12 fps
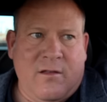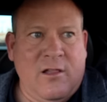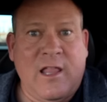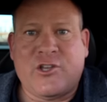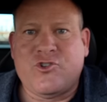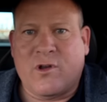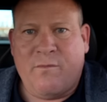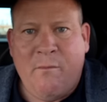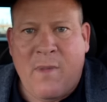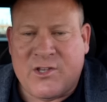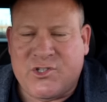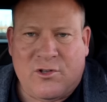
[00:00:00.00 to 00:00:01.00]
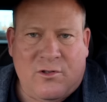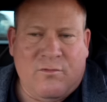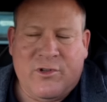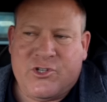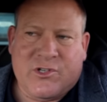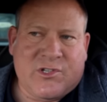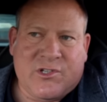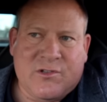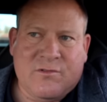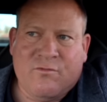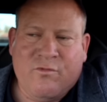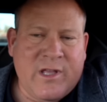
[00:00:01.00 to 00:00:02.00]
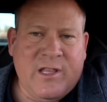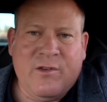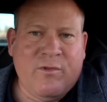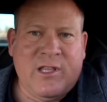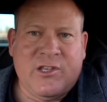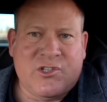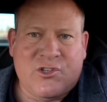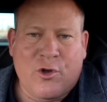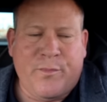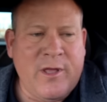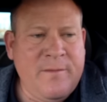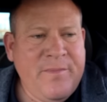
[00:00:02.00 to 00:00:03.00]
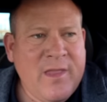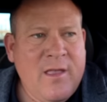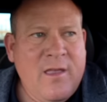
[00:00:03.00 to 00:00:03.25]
electric muscle, which is really, really stupid,